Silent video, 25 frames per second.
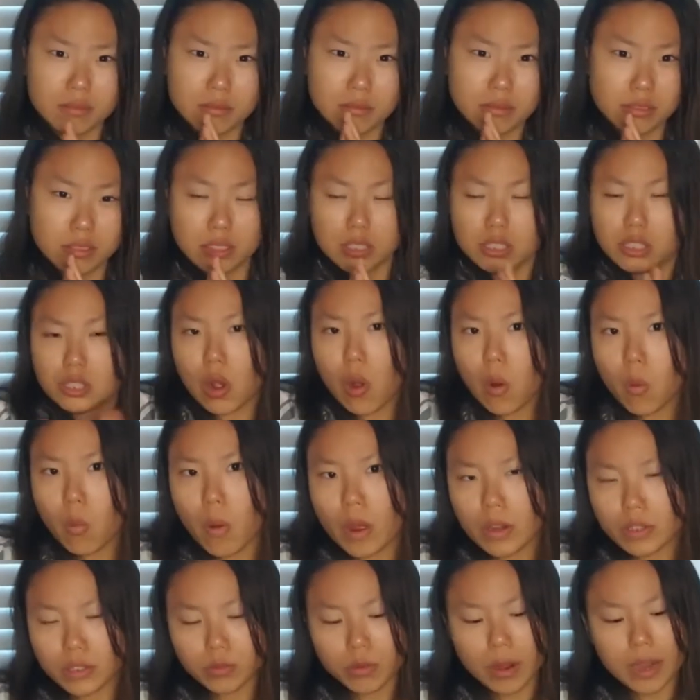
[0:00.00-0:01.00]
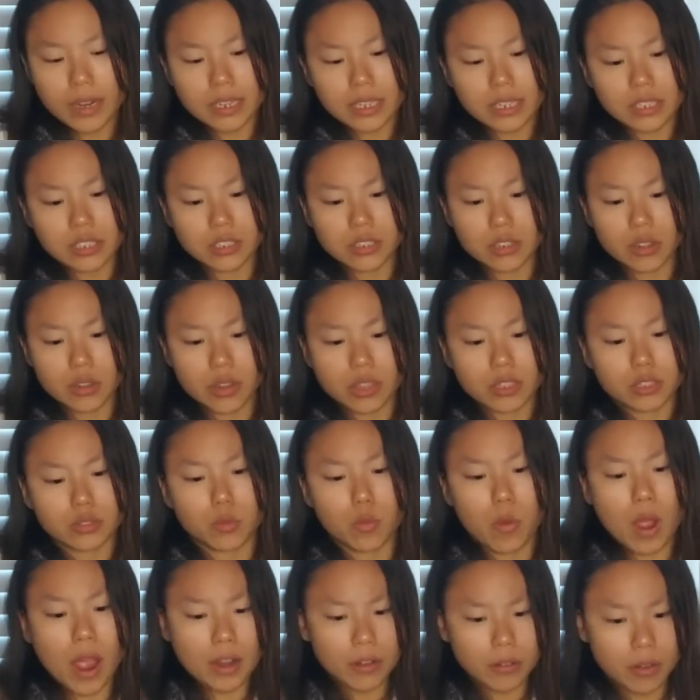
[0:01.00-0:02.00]
So what do I need to know this?
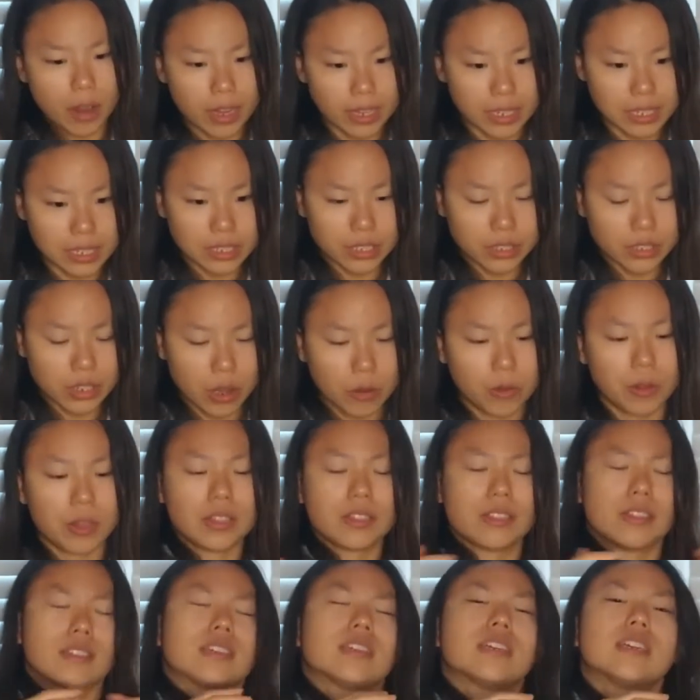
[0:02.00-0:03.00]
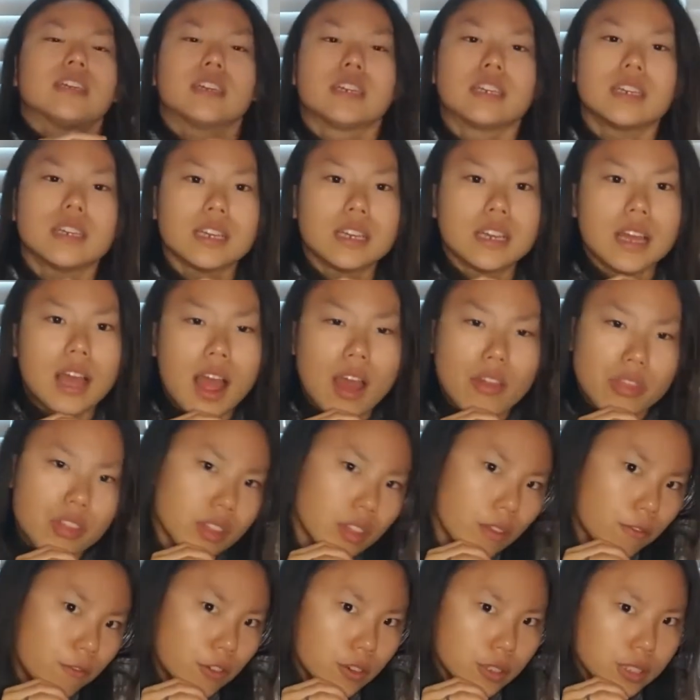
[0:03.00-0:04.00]
Why do I need to know it? I
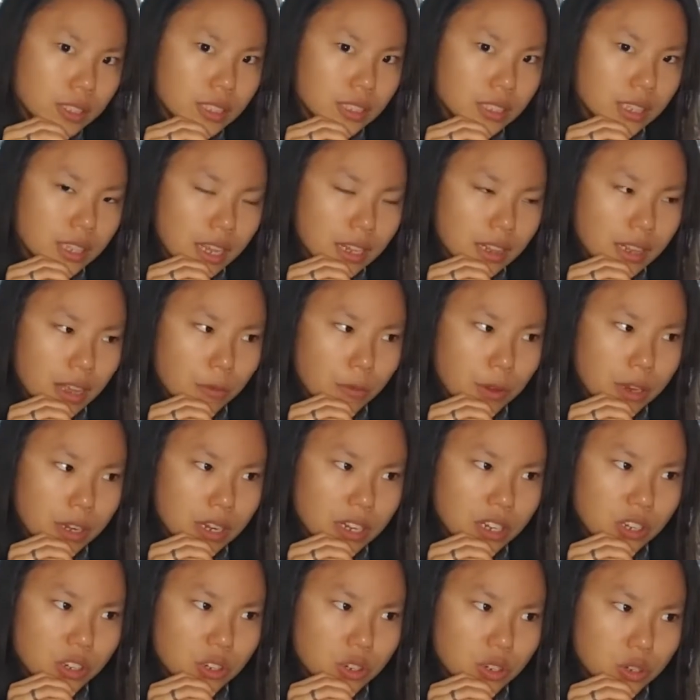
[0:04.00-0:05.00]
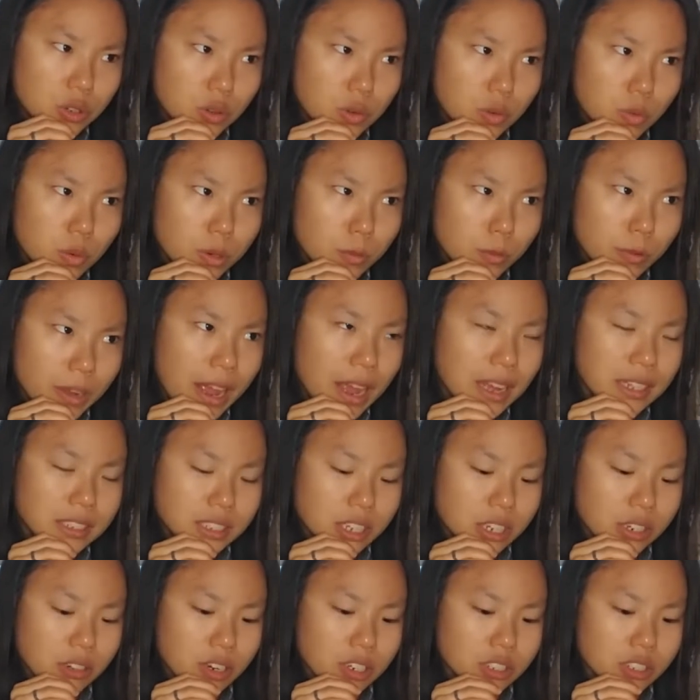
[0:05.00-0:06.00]
think the first thing that we need to do when we ask
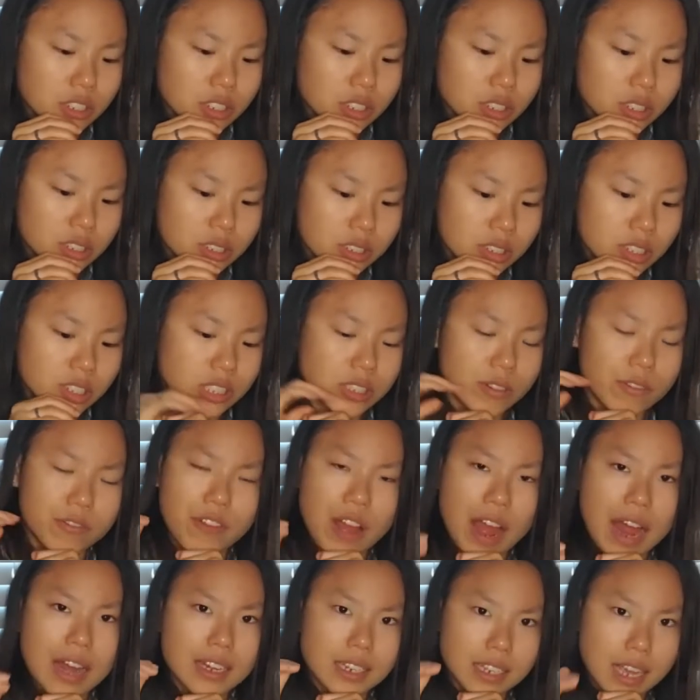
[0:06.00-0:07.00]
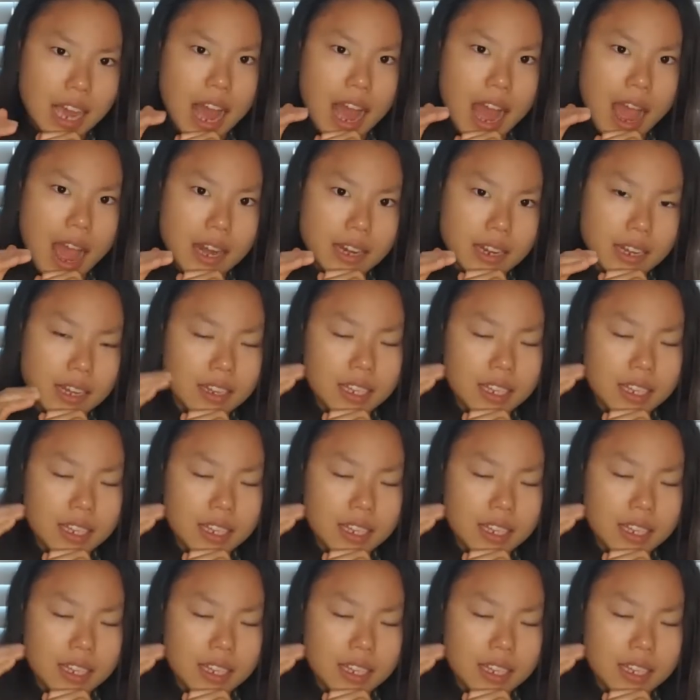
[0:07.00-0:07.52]
that question is to find God.